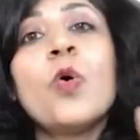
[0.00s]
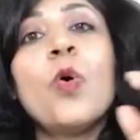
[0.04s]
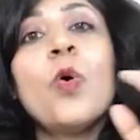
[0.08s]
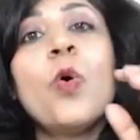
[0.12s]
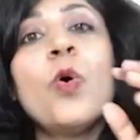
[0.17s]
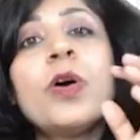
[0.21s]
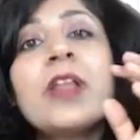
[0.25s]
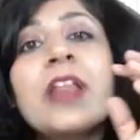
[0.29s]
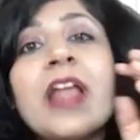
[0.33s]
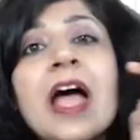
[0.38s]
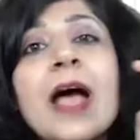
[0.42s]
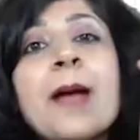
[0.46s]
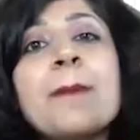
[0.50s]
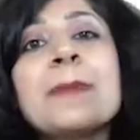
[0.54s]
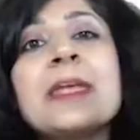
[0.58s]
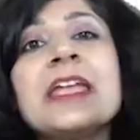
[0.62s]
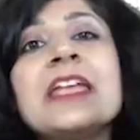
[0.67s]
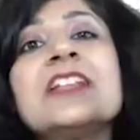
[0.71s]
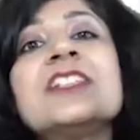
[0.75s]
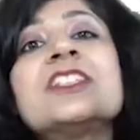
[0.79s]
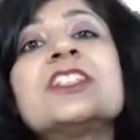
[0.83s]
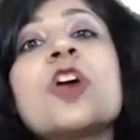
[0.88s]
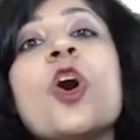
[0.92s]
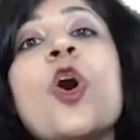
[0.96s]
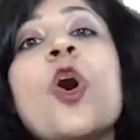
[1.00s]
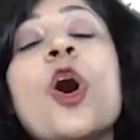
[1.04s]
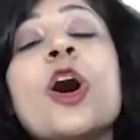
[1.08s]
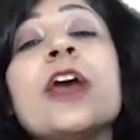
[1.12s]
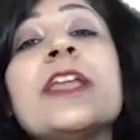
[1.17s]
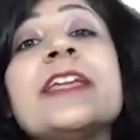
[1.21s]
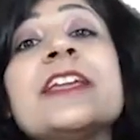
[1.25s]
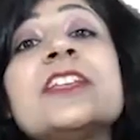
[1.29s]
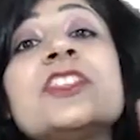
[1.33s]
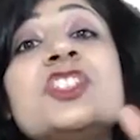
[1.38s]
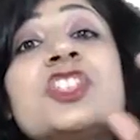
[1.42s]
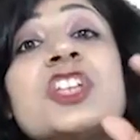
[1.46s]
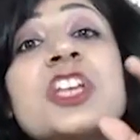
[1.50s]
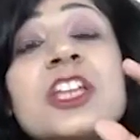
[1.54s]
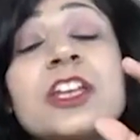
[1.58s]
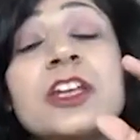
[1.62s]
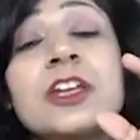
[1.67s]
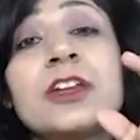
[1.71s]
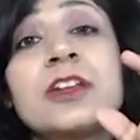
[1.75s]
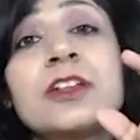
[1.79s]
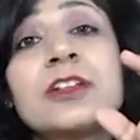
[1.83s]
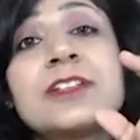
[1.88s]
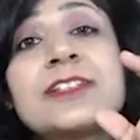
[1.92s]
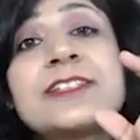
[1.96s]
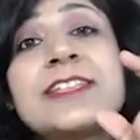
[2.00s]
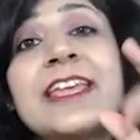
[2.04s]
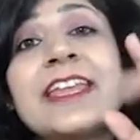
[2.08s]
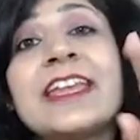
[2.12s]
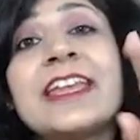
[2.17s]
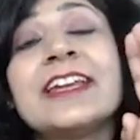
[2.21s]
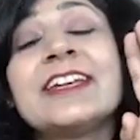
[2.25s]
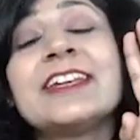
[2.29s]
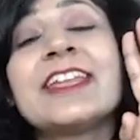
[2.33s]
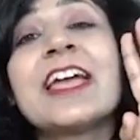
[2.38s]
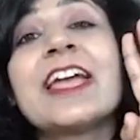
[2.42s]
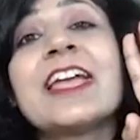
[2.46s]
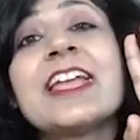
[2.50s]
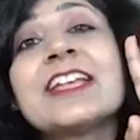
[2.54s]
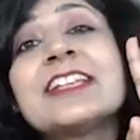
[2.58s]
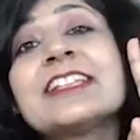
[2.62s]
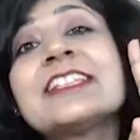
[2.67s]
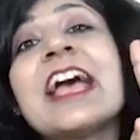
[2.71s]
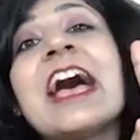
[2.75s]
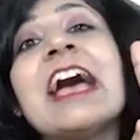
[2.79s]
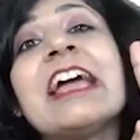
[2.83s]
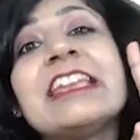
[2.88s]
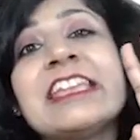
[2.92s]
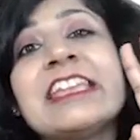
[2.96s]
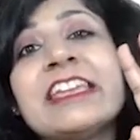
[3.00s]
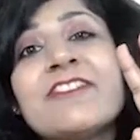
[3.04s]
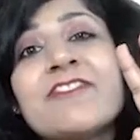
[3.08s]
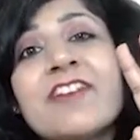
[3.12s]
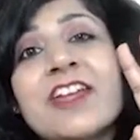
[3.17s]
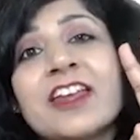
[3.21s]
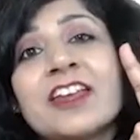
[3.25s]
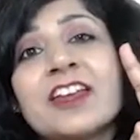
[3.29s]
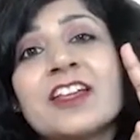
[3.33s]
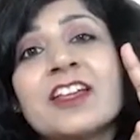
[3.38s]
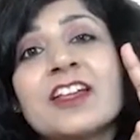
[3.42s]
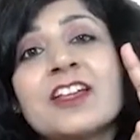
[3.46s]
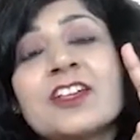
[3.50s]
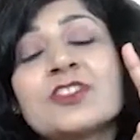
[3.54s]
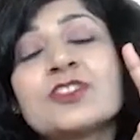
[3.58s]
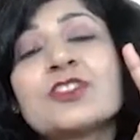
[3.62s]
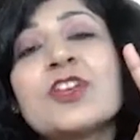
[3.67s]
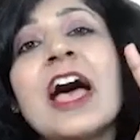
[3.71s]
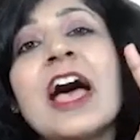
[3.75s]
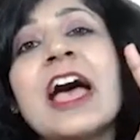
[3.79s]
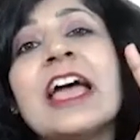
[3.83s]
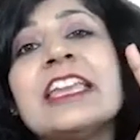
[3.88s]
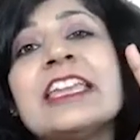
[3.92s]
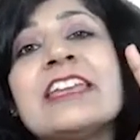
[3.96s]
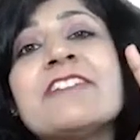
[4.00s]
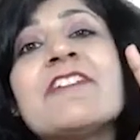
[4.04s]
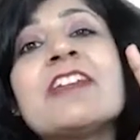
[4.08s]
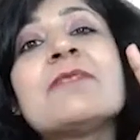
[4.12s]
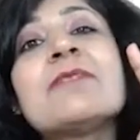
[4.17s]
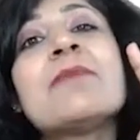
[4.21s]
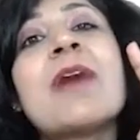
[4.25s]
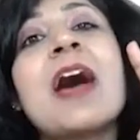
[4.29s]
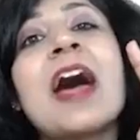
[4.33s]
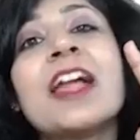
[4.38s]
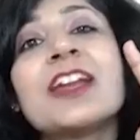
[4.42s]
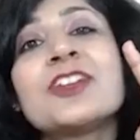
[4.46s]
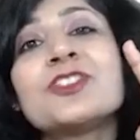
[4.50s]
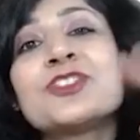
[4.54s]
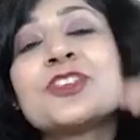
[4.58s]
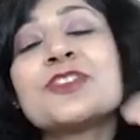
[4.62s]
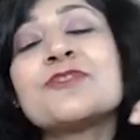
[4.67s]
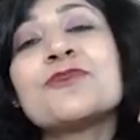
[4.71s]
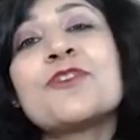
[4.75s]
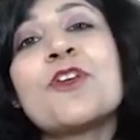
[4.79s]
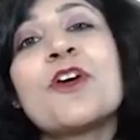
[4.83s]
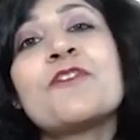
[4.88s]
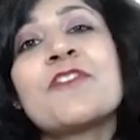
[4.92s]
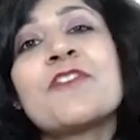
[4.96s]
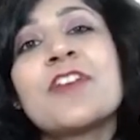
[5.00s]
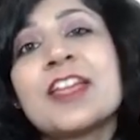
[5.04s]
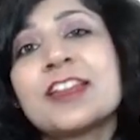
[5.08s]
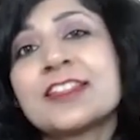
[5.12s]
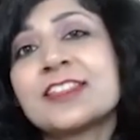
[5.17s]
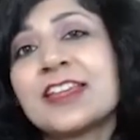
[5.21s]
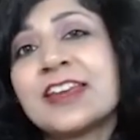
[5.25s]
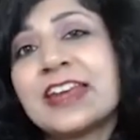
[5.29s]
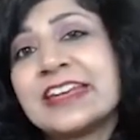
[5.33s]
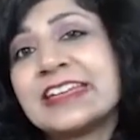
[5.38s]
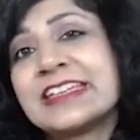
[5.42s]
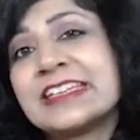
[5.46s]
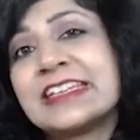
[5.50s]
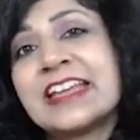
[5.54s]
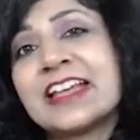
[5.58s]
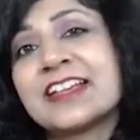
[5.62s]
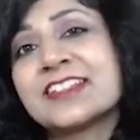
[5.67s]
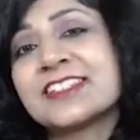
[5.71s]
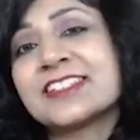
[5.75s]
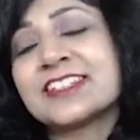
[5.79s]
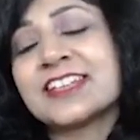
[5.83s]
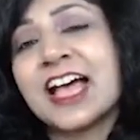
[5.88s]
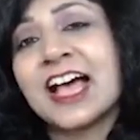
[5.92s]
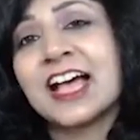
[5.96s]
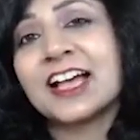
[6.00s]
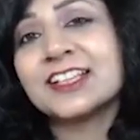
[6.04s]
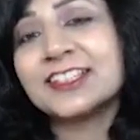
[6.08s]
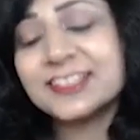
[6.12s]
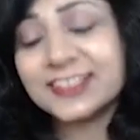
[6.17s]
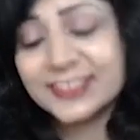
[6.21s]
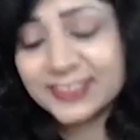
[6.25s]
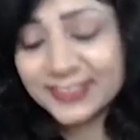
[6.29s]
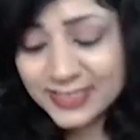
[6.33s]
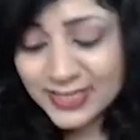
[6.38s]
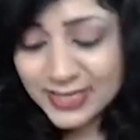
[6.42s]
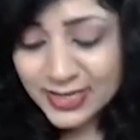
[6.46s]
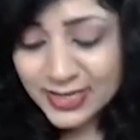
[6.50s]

Ora means origin. Serrata is uneven. So uneven margin from where the retina starts.